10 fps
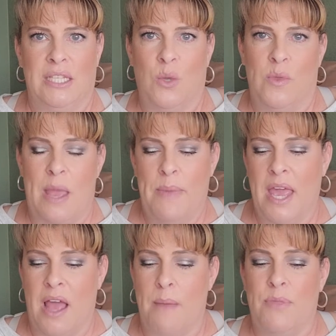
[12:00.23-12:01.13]
So when they
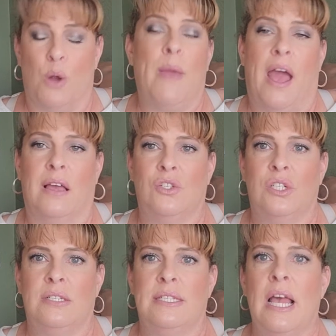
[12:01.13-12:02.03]
pick up their
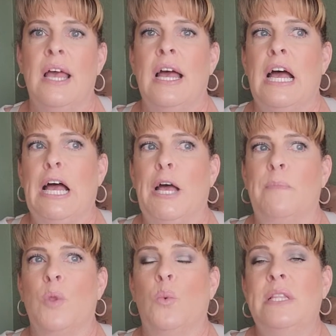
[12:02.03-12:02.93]
packages,
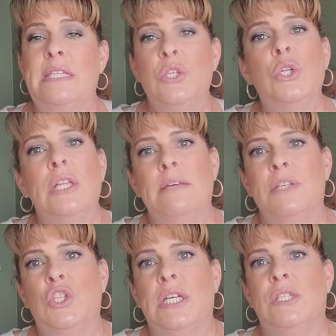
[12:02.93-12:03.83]
with digital
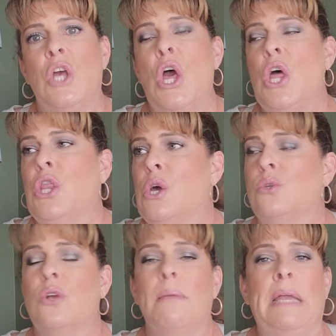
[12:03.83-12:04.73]
images,
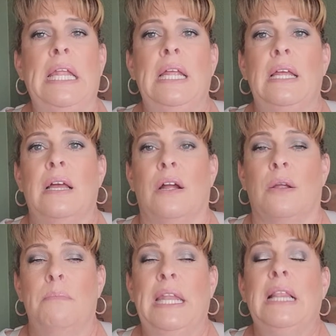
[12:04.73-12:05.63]
those are
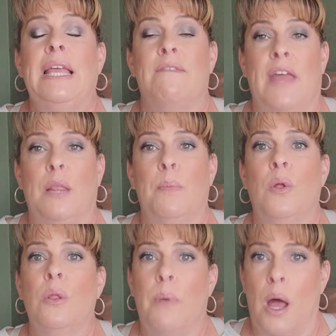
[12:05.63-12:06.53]
immediately
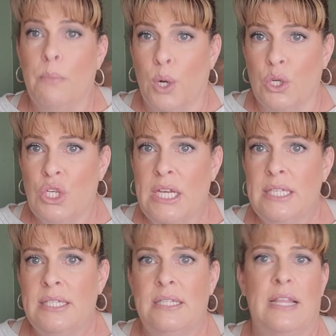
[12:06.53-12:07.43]
available upon
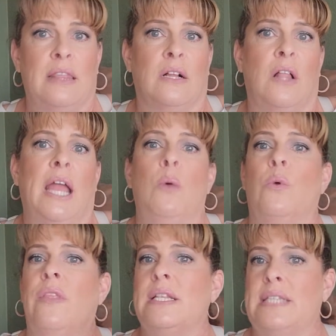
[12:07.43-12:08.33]
purchase that the client
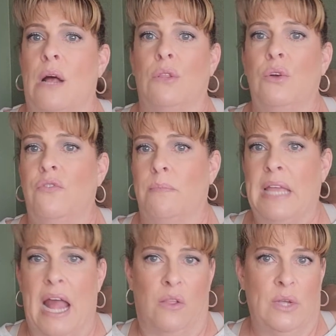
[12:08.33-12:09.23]
will then download from the
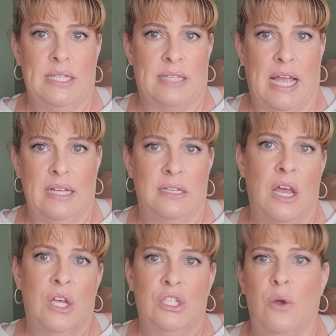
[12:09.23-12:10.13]
gallery site.
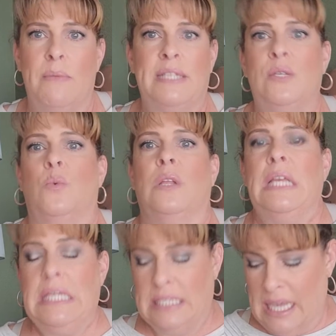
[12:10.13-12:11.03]
So it makes it really
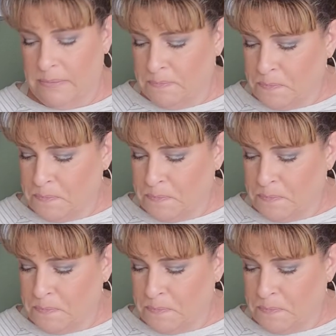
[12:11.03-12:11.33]
easy.